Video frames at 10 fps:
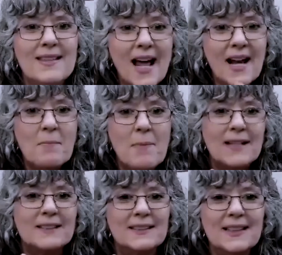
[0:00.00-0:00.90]
Then it
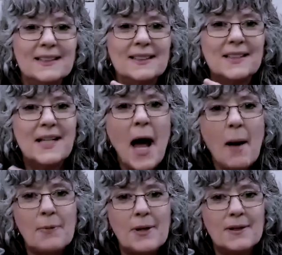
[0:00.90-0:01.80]
makes this
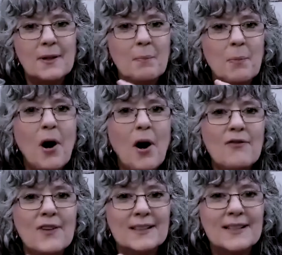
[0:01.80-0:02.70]
tepid the
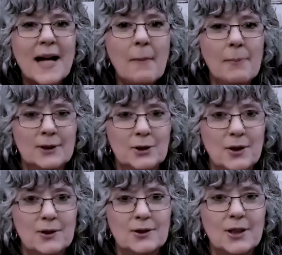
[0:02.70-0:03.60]
perfect
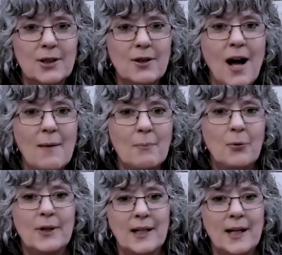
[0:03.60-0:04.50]
temperature. So you're not
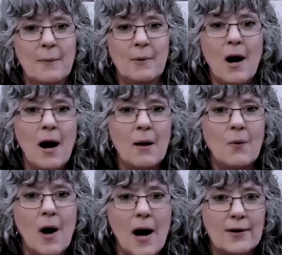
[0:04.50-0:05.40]
putting up
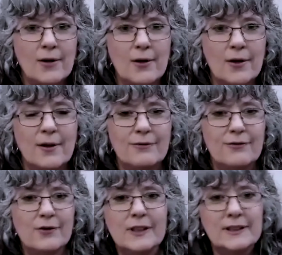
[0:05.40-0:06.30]
hot water or
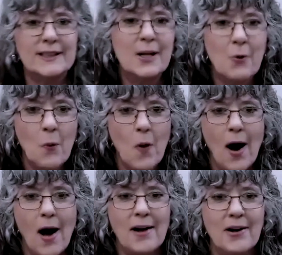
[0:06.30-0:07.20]
freezing
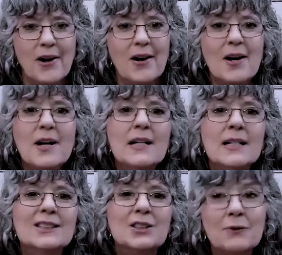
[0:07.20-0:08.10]
water.
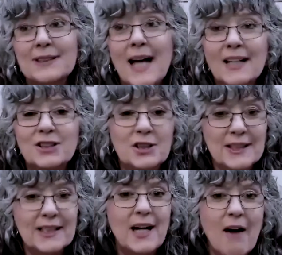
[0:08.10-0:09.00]
So it's
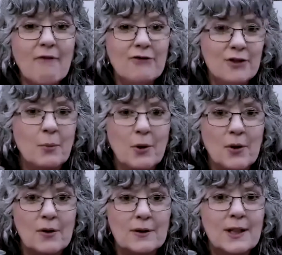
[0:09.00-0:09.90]
actually
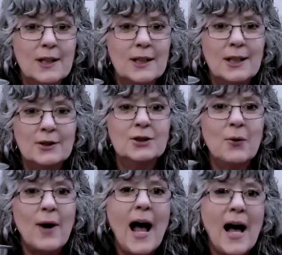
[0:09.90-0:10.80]
comfortable,
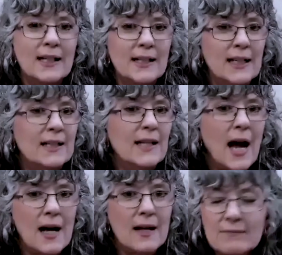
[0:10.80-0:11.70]
so adding in
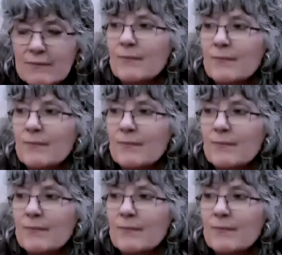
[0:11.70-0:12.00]
that